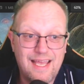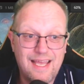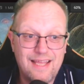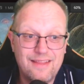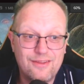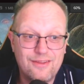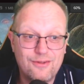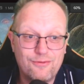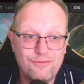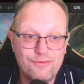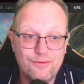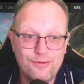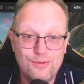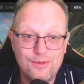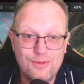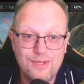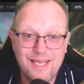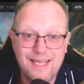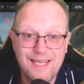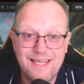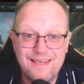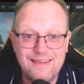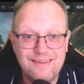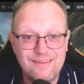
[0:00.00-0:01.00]
and the food
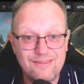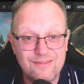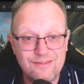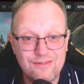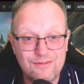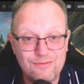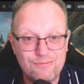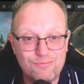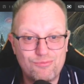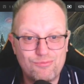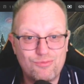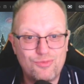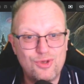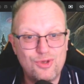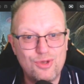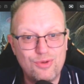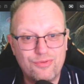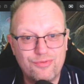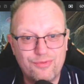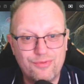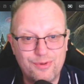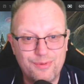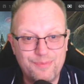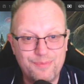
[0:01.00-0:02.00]
gaining's
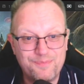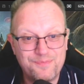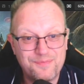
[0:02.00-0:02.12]
useful.